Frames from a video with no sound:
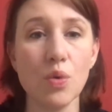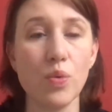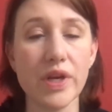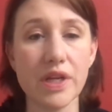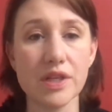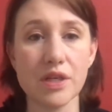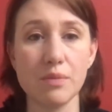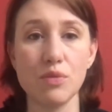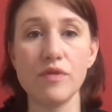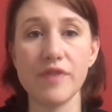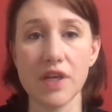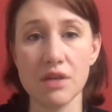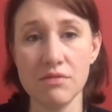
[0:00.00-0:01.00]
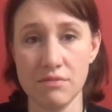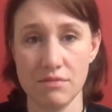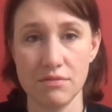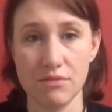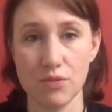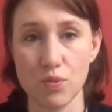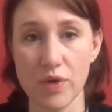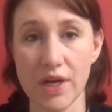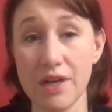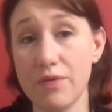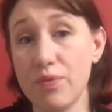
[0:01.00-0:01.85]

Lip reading: we need to move in, right?